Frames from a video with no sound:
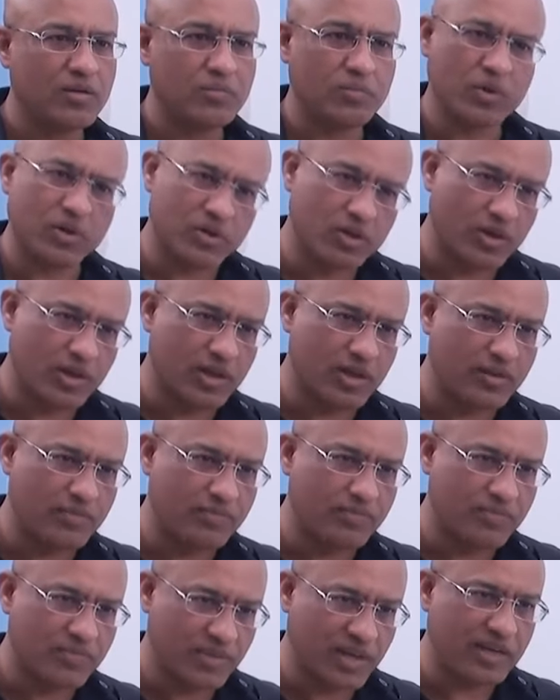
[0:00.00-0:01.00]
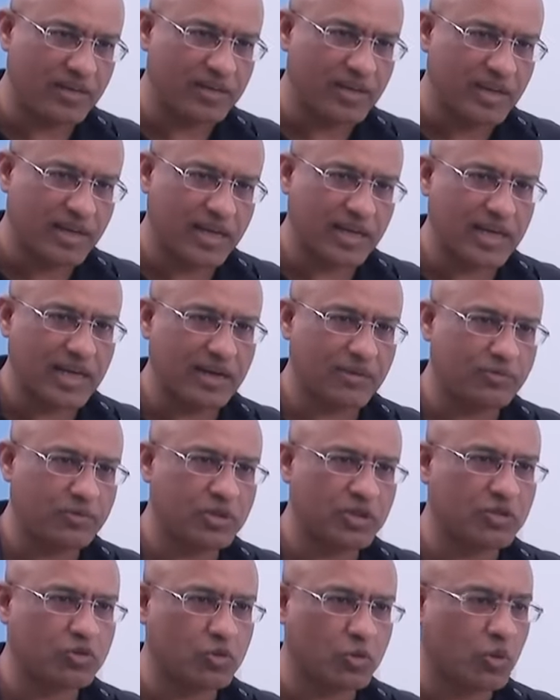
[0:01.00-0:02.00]
botulinum, right? Here I have
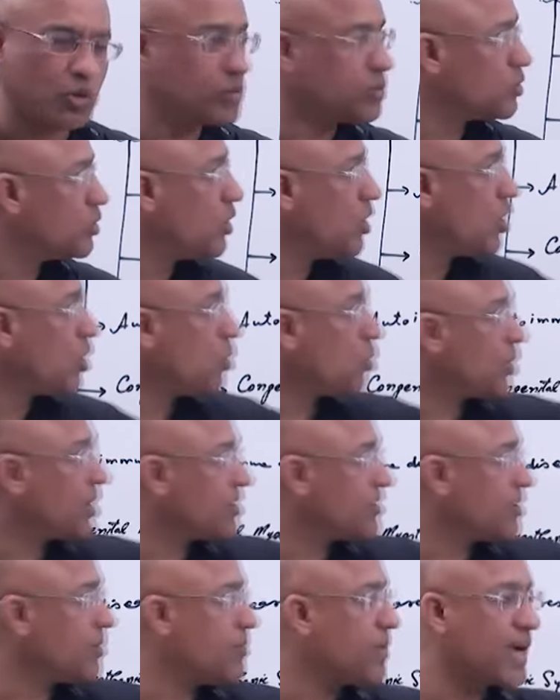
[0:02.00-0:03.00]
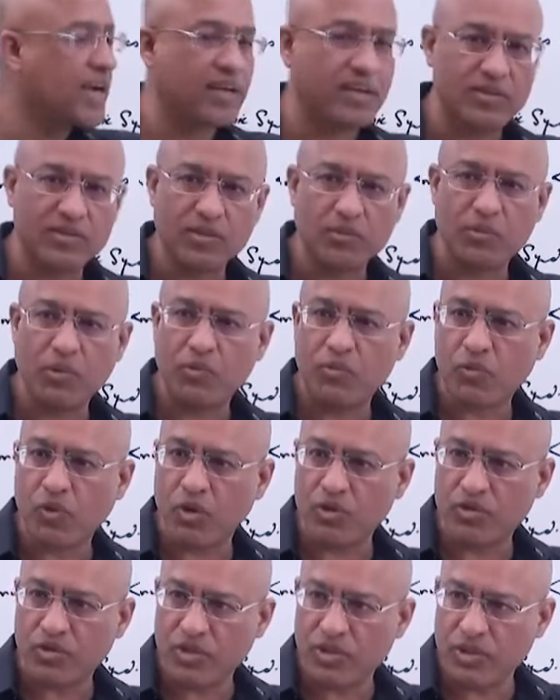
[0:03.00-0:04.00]
just told you what is the mechanism of
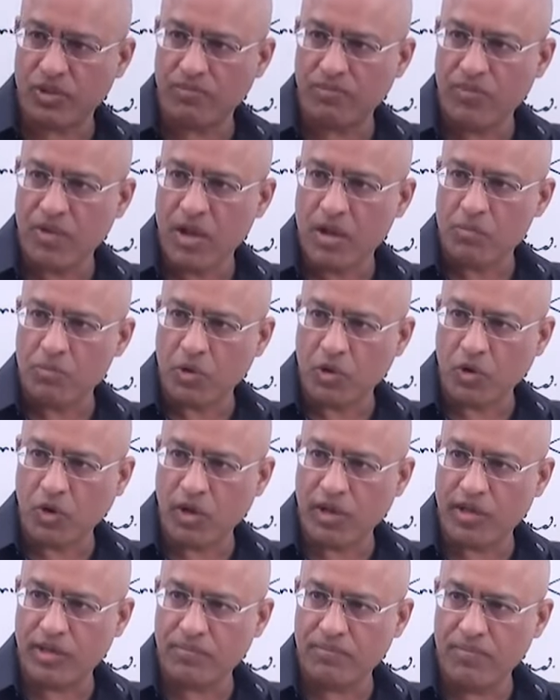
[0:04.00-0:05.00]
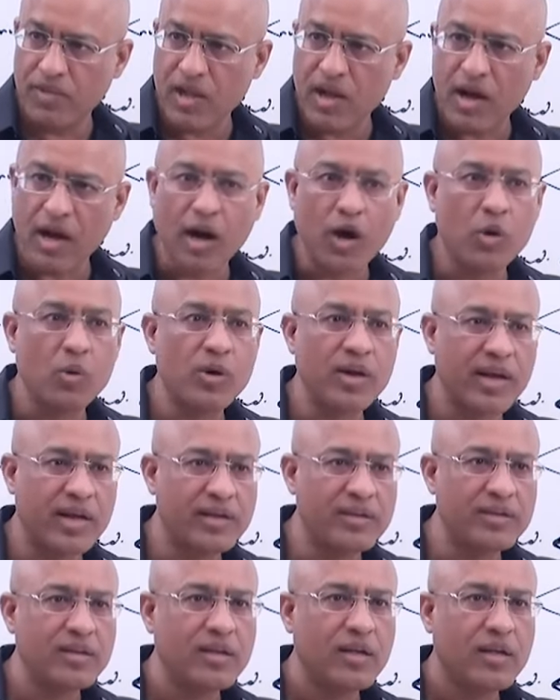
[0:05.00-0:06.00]
Clostridium botulinum, how
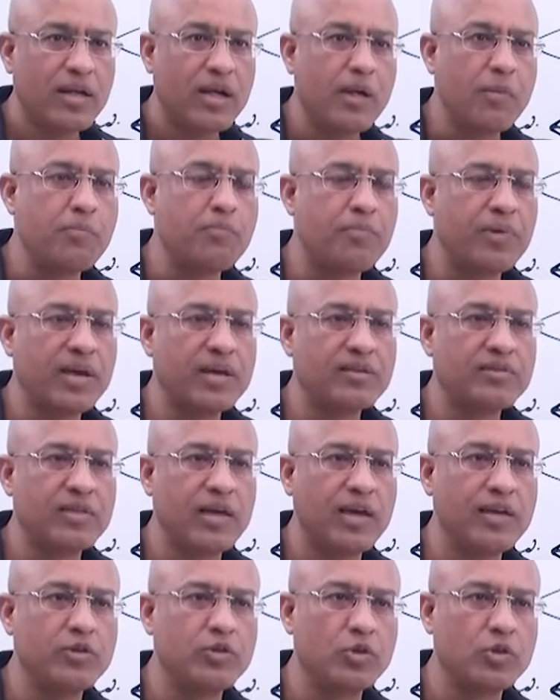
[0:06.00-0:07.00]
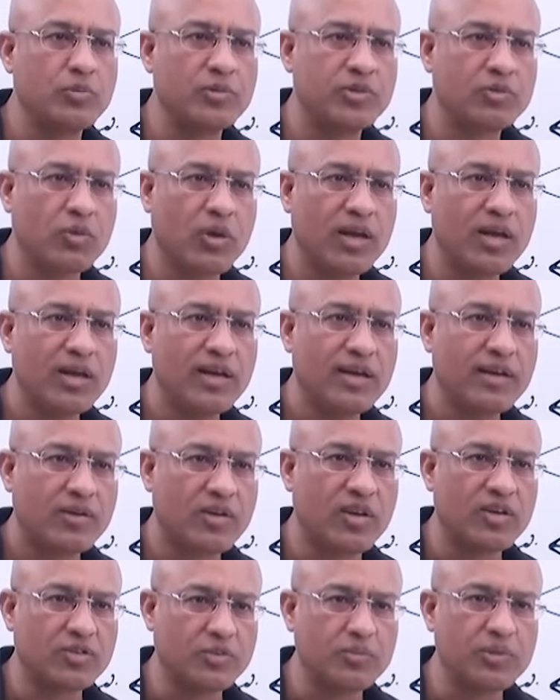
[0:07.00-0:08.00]
it impairs our neuromuscular
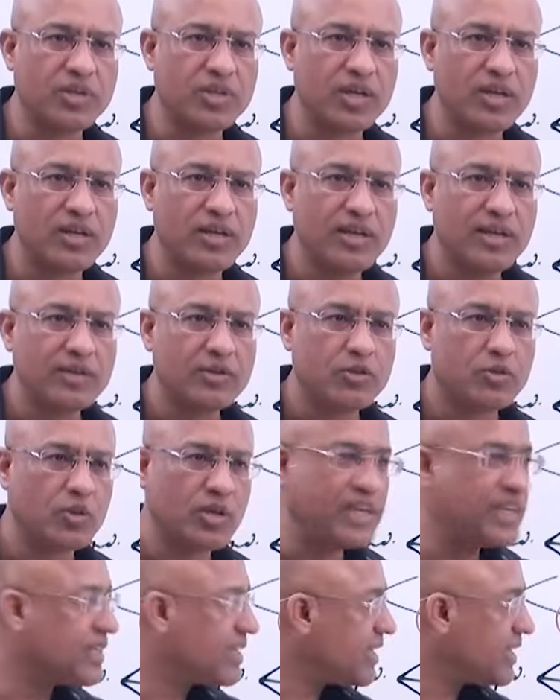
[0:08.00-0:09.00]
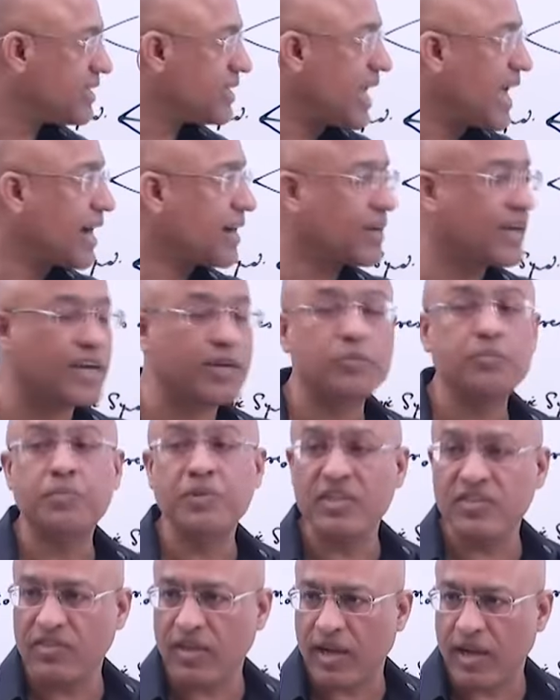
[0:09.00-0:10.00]
transmission. So it acts at
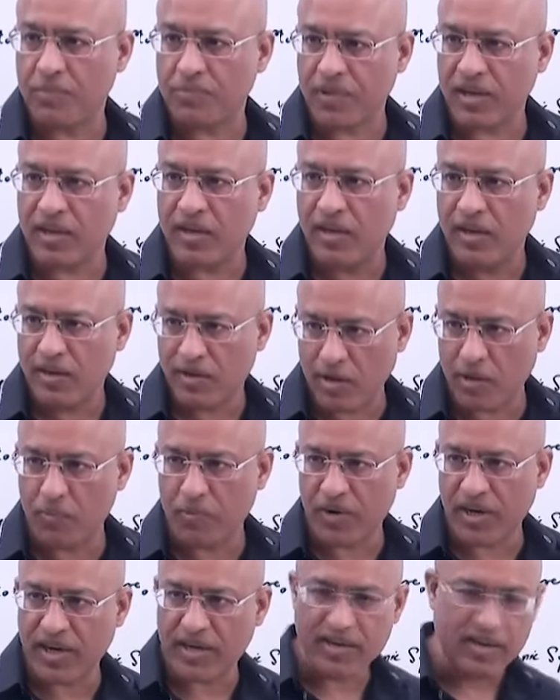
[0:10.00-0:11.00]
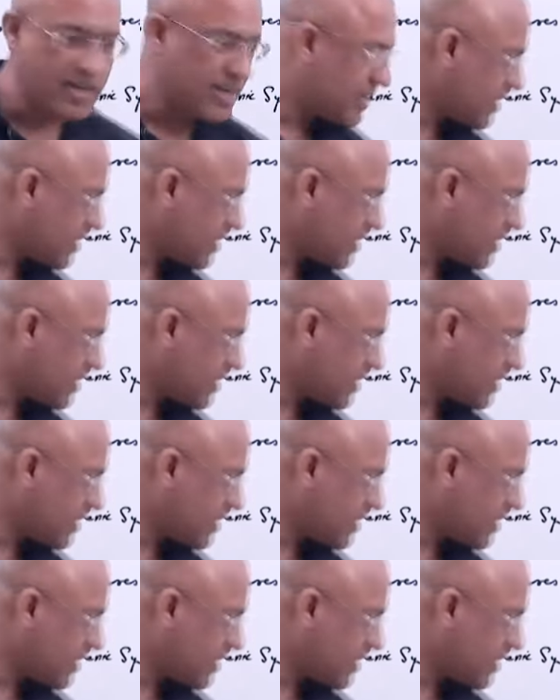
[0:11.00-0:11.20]
presynaptic component.